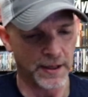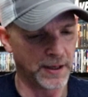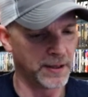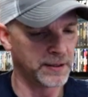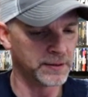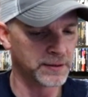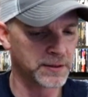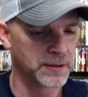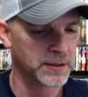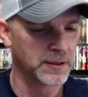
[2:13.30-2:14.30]

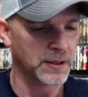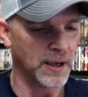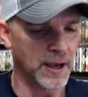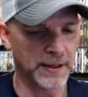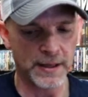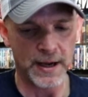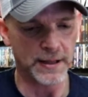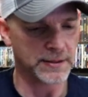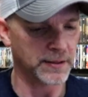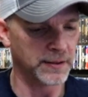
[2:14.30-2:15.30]
and I
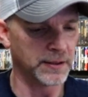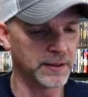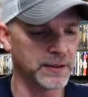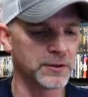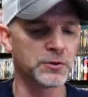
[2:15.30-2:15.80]
got the